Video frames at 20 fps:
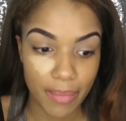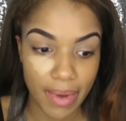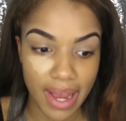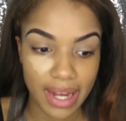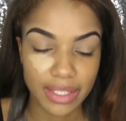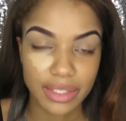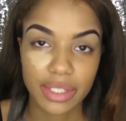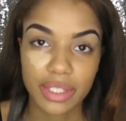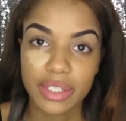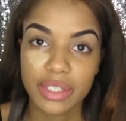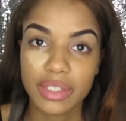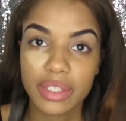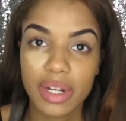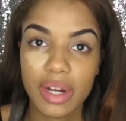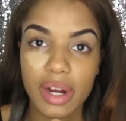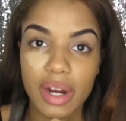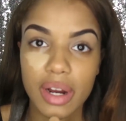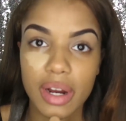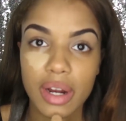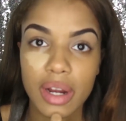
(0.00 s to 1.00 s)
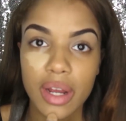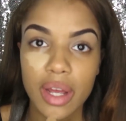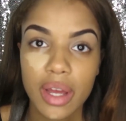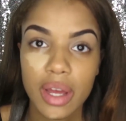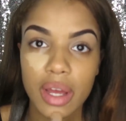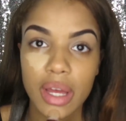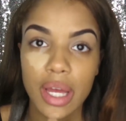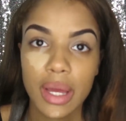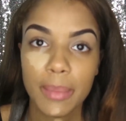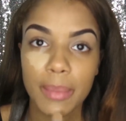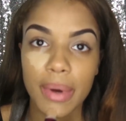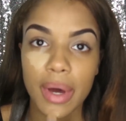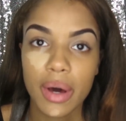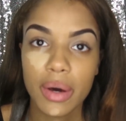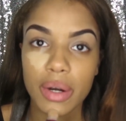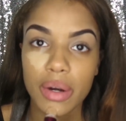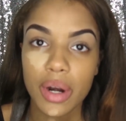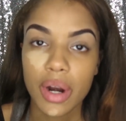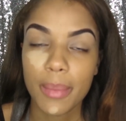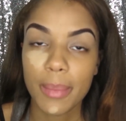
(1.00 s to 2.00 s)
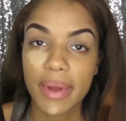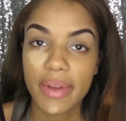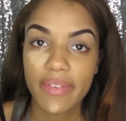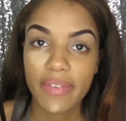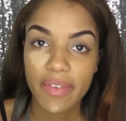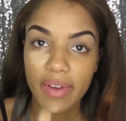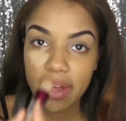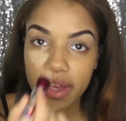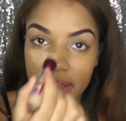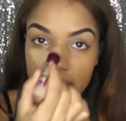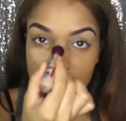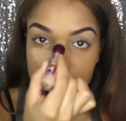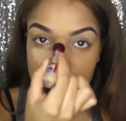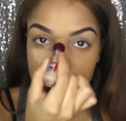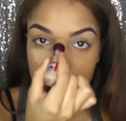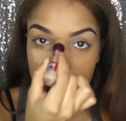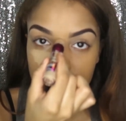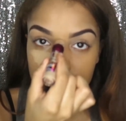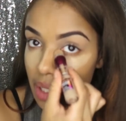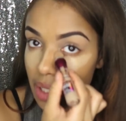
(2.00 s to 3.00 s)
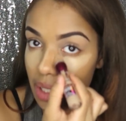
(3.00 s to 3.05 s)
Patrick Star powder on my face.